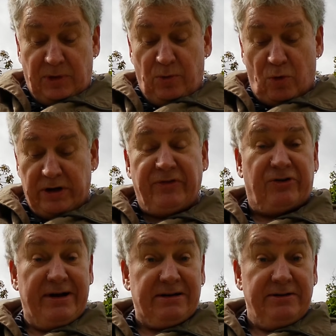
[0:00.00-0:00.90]
one of the
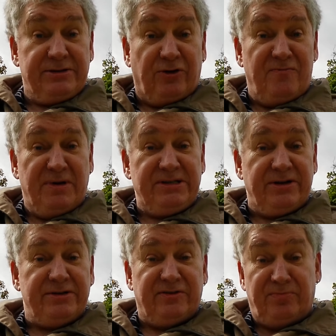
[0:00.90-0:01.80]
great unsolved
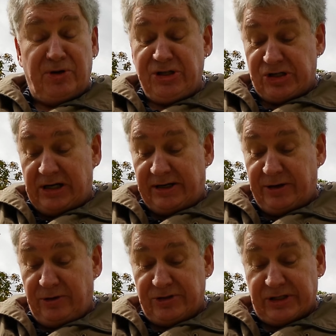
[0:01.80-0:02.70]
mysteries of British
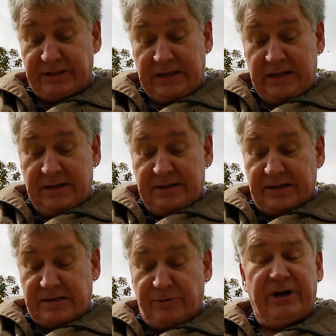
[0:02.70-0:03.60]
archaeology
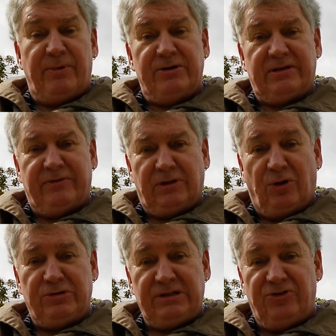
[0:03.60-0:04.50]
is the whereabouts of the
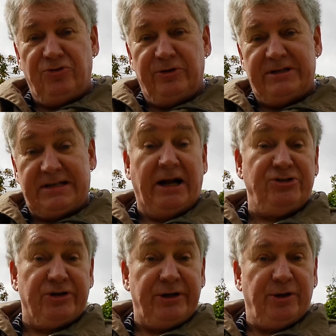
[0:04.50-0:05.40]
lost Druid
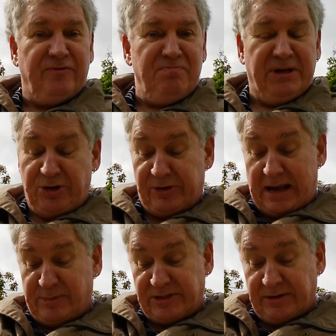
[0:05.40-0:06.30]
sanctuary of
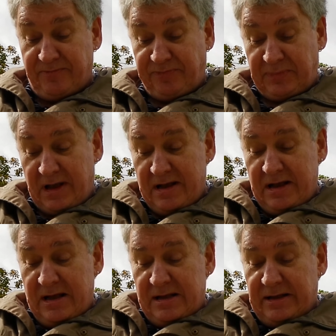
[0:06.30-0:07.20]
Medionemeton.
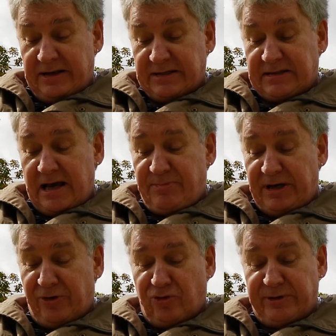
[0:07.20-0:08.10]
It is said
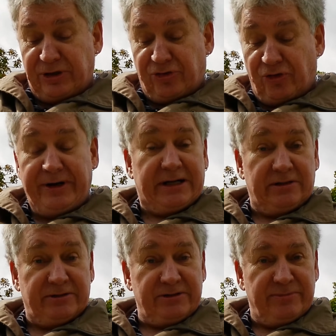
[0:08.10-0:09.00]
by a Roman
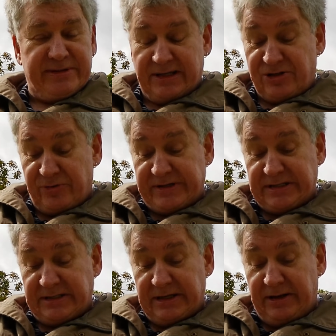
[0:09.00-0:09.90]
chronicler to be
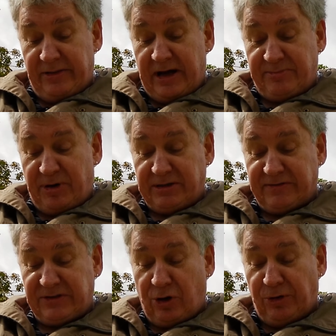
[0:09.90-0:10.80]
situated in that part
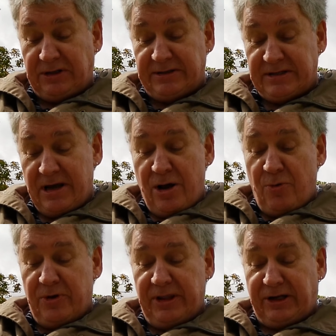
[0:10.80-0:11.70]
of Scotland
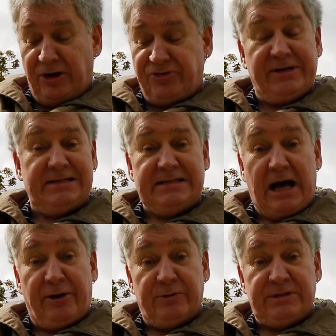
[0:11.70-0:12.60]
where the country is
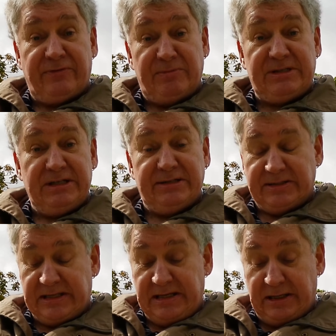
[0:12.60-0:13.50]
narrowest from sea
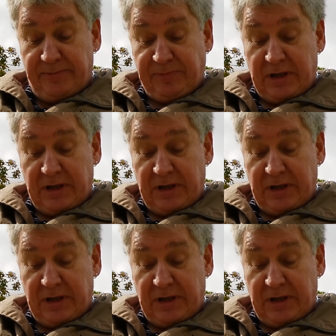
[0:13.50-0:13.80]
to sea,